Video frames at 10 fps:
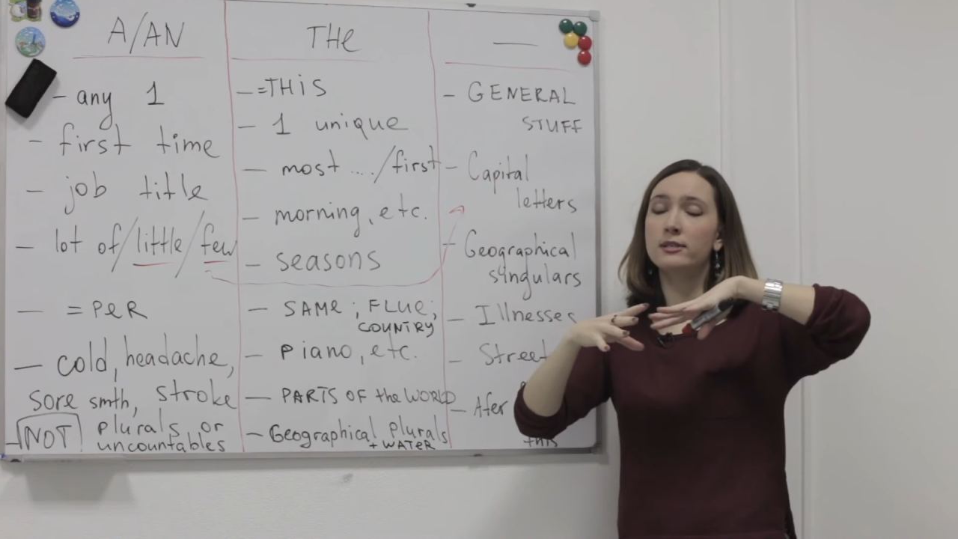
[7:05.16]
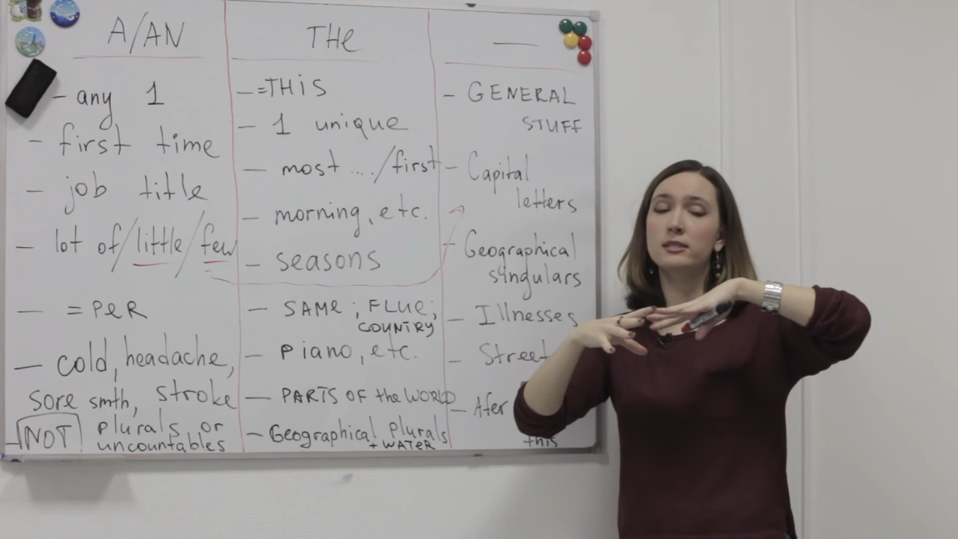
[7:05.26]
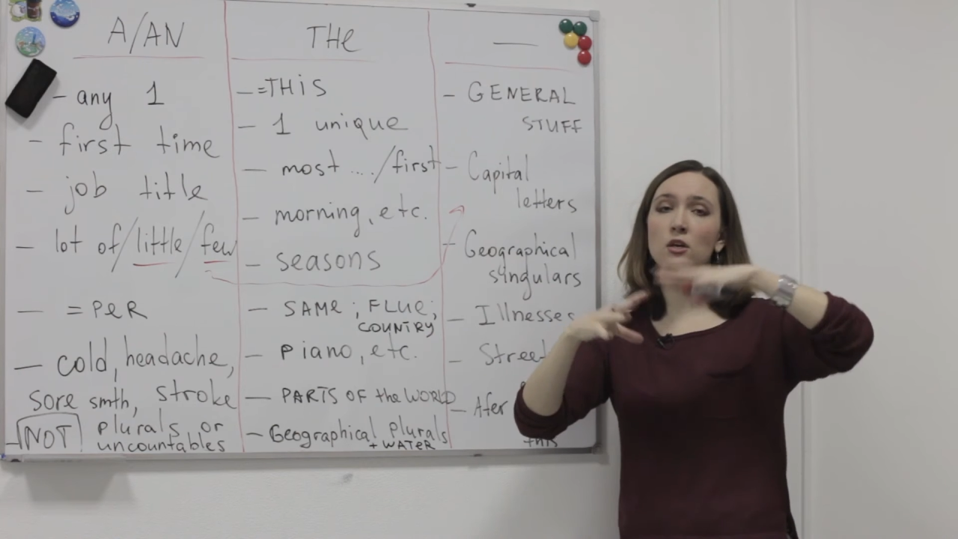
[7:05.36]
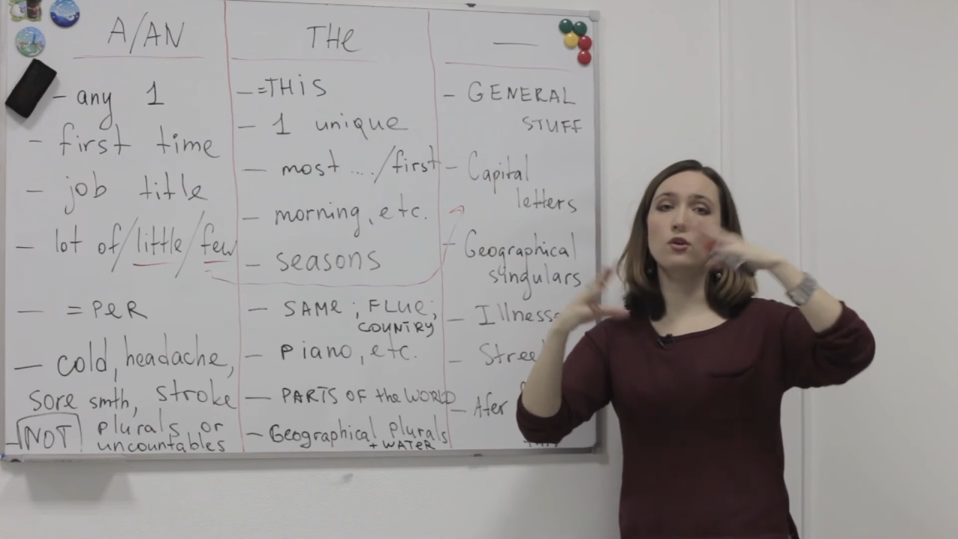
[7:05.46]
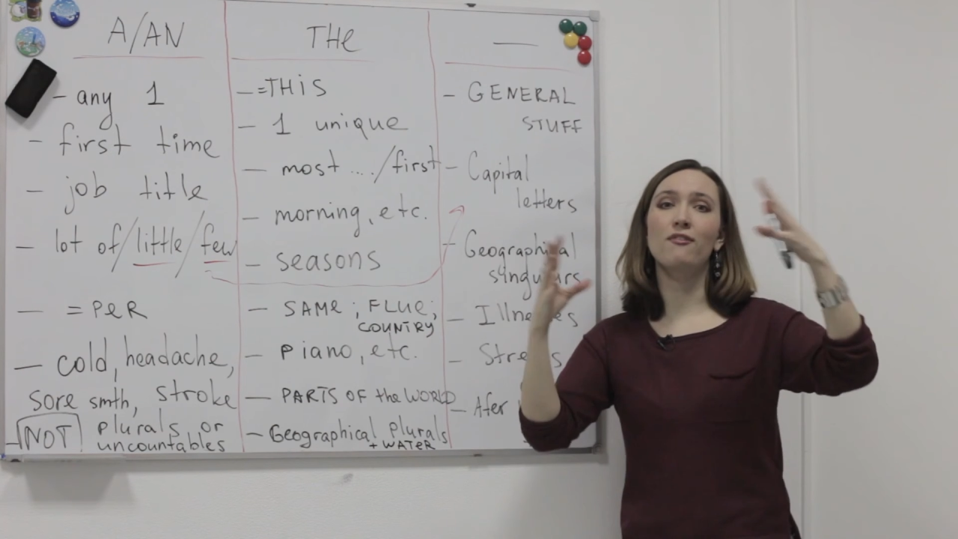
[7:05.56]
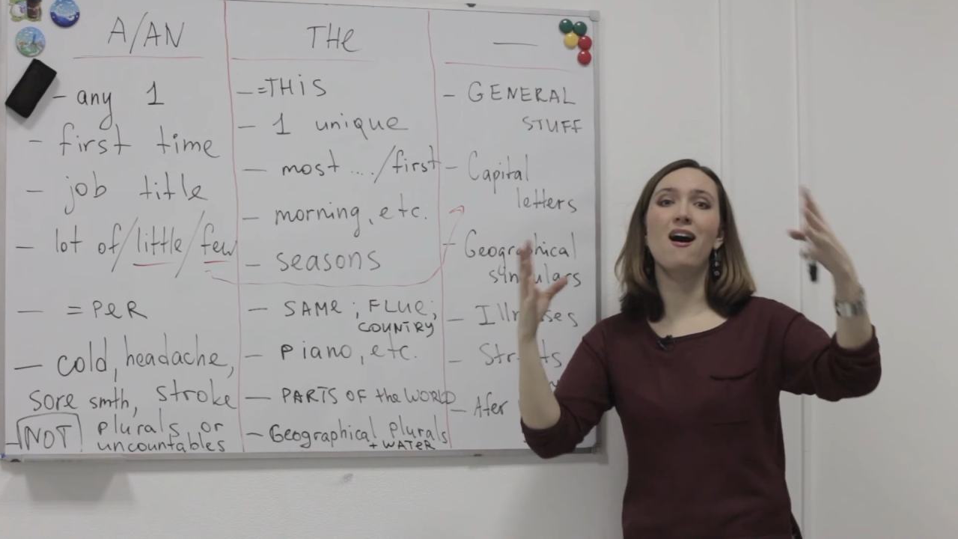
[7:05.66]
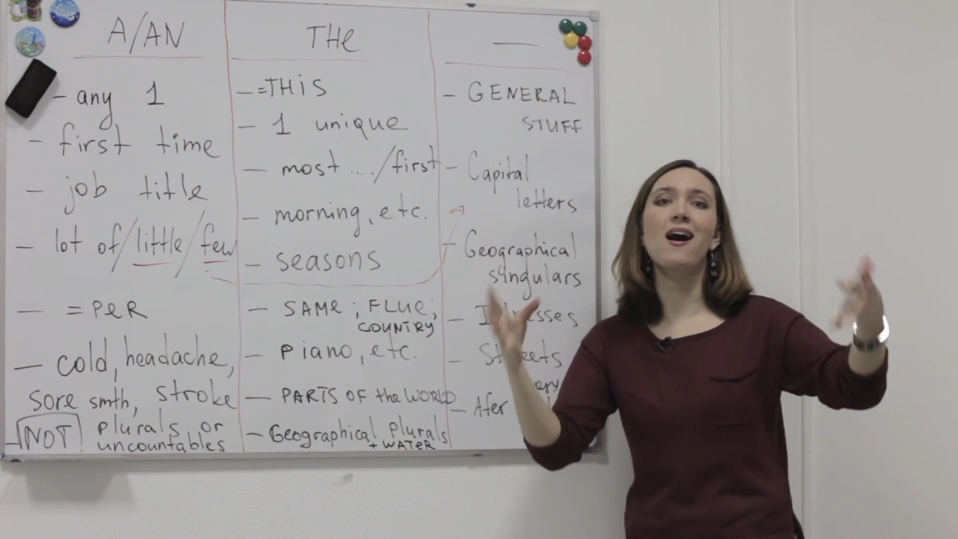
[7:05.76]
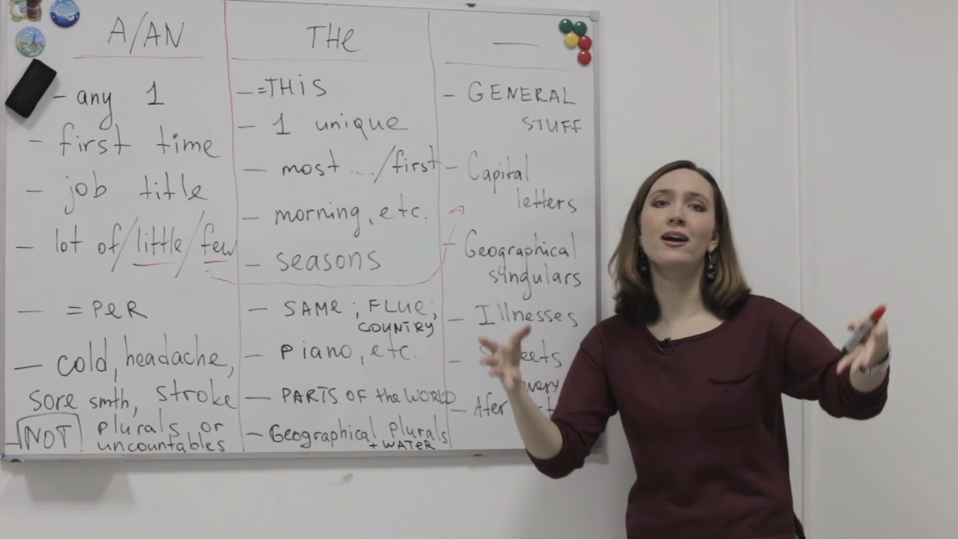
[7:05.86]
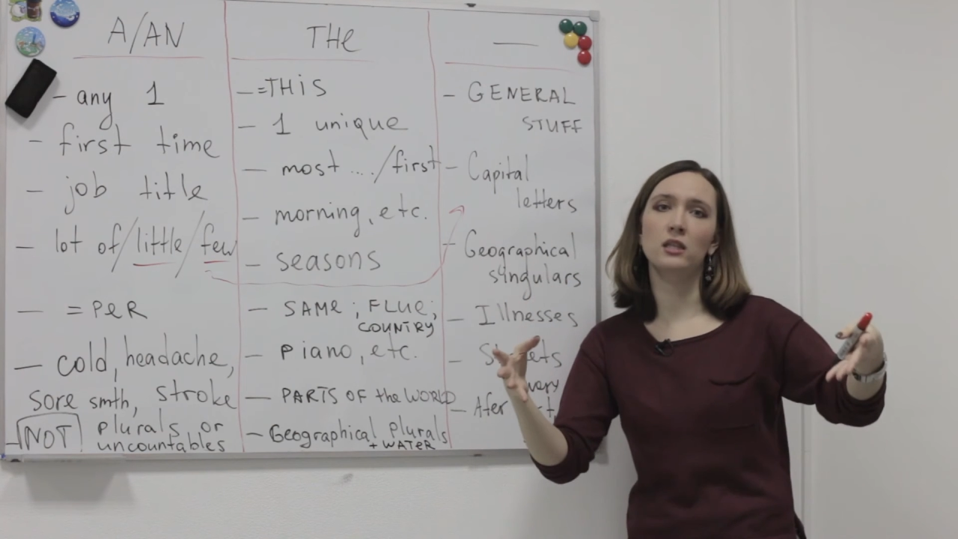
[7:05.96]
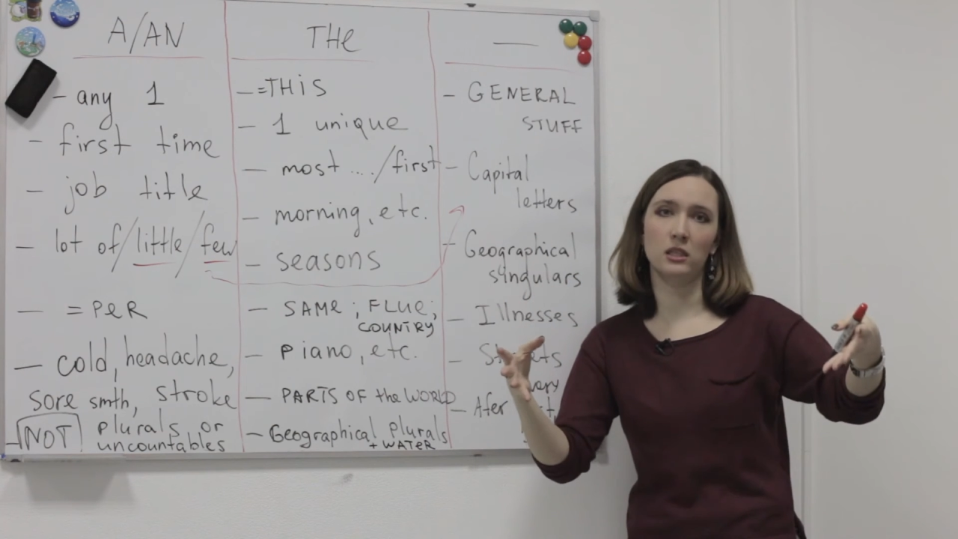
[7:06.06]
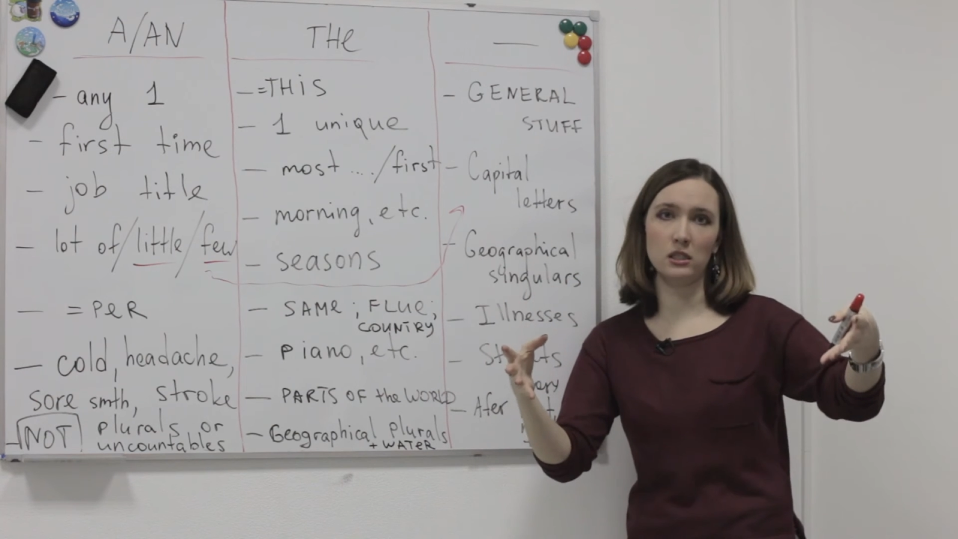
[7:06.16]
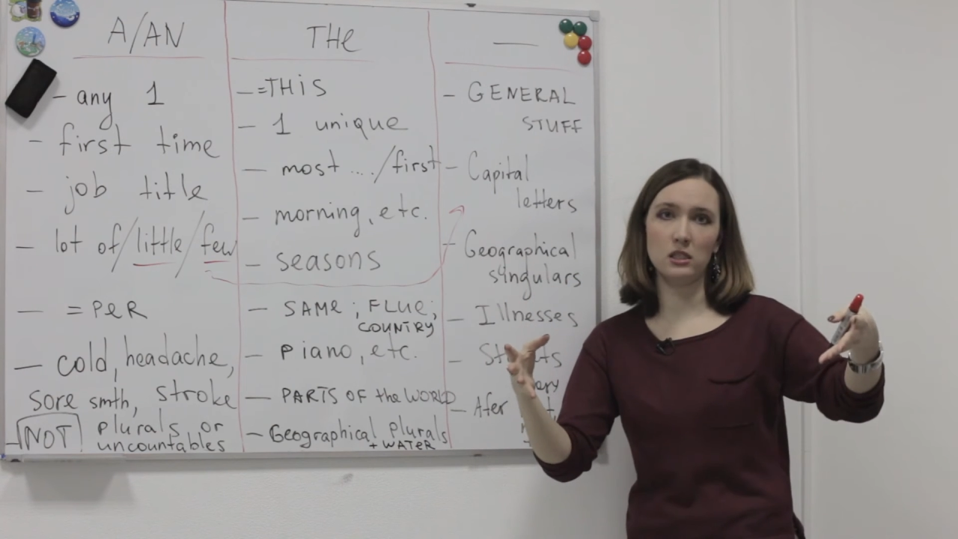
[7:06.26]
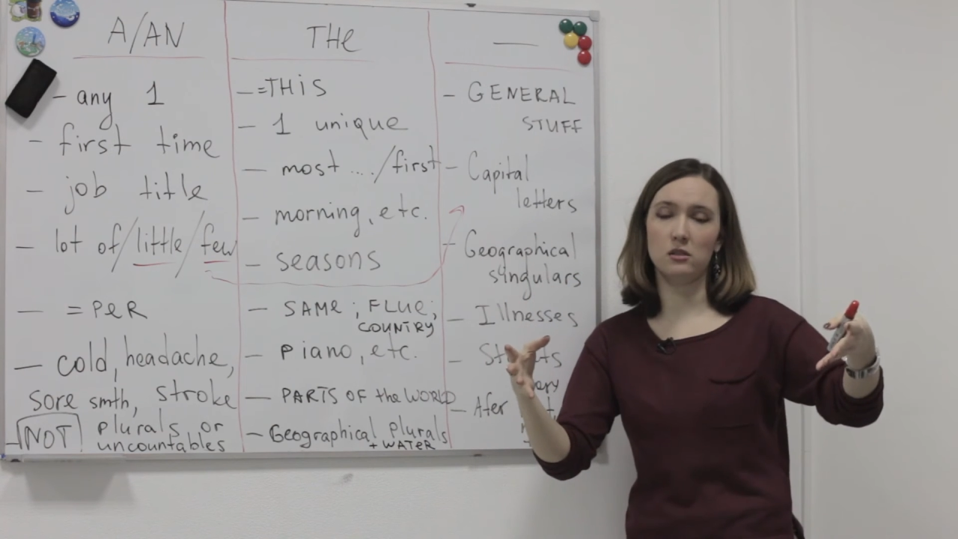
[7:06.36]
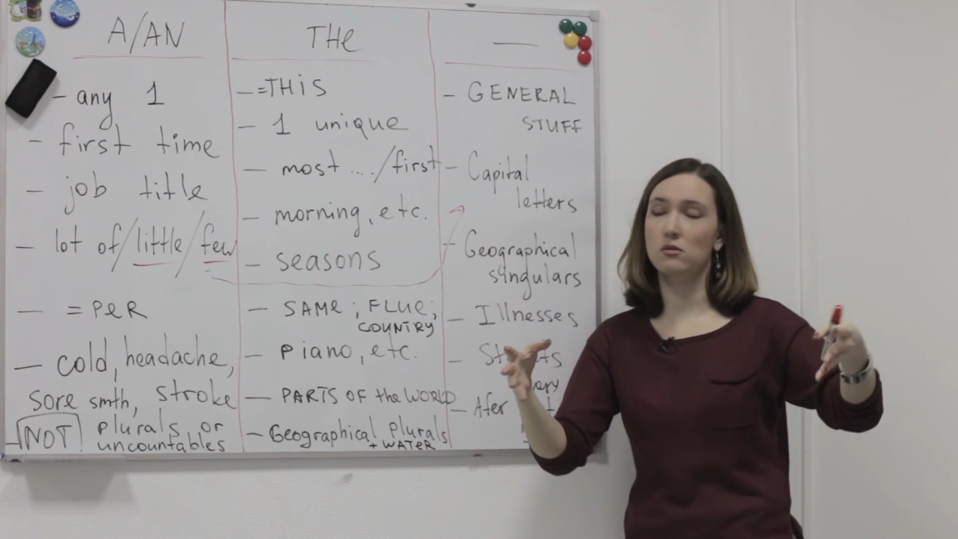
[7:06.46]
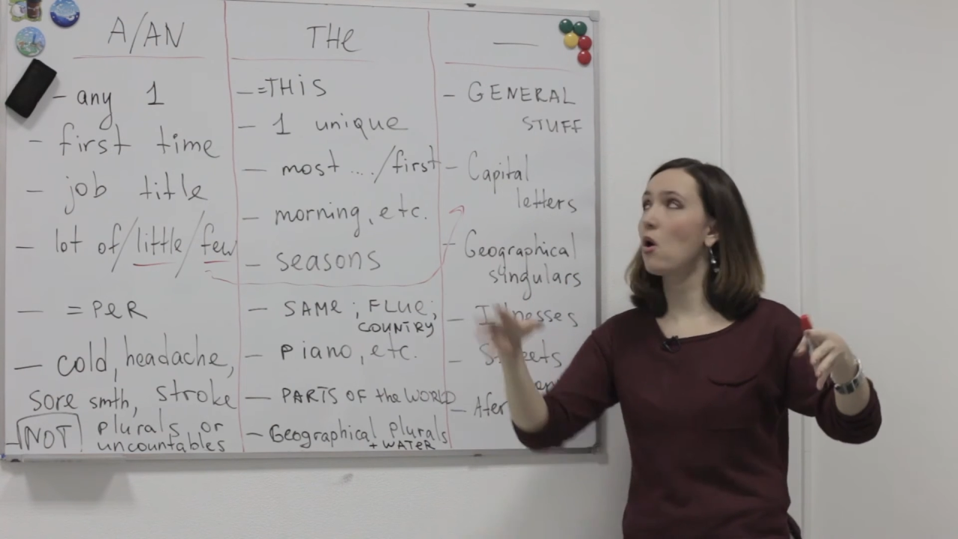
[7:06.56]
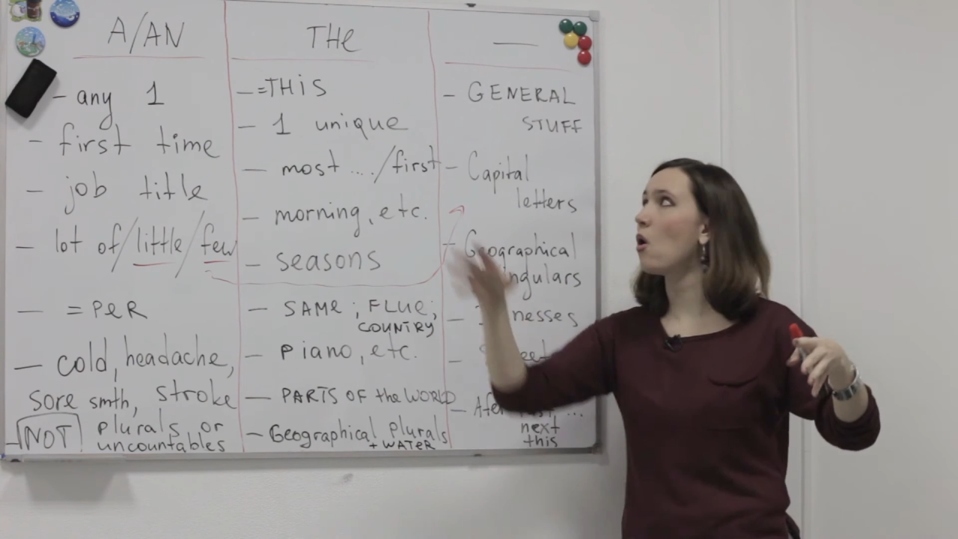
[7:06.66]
a set of islands,